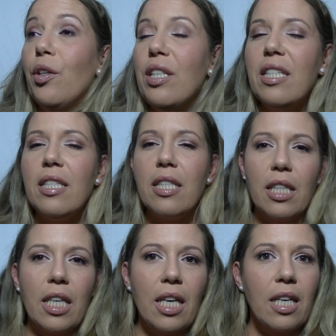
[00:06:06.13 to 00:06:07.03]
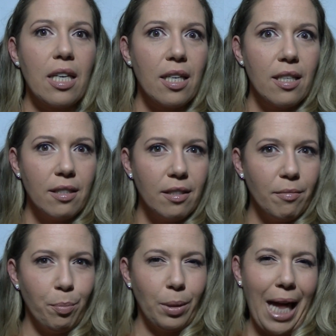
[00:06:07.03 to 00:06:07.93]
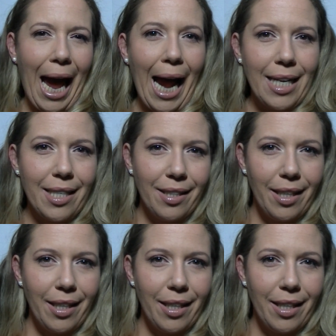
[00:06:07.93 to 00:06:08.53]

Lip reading: sleek black